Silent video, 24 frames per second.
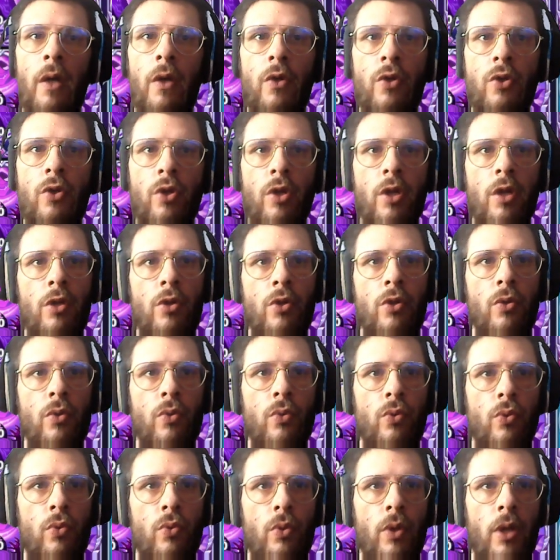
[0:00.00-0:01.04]
she's
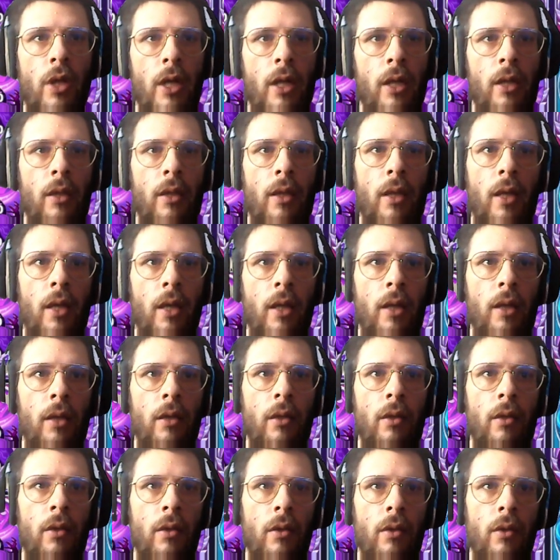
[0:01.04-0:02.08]
also
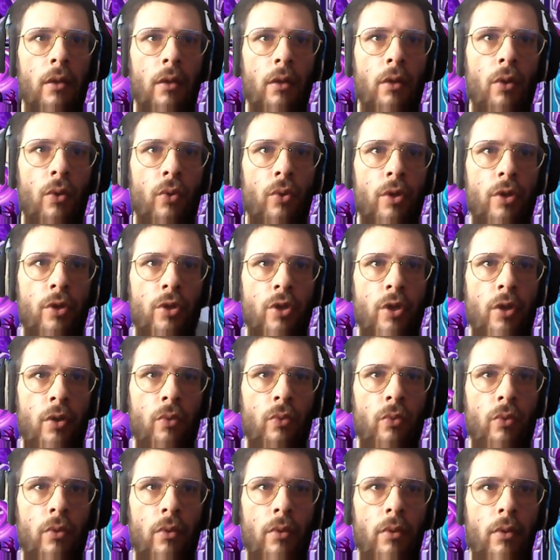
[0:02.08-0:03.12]
granting Glory
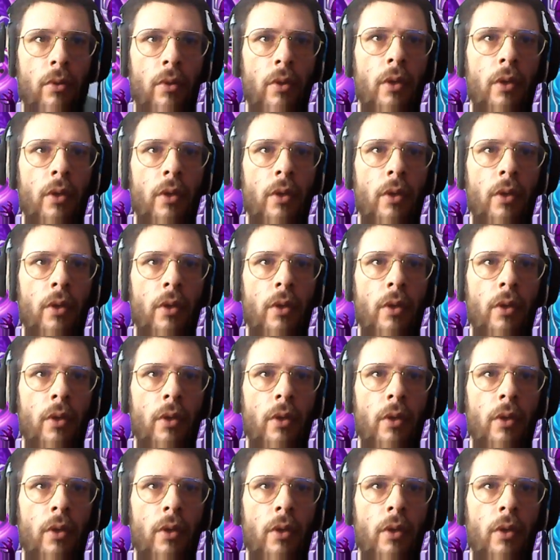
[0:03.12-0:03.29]
Shield,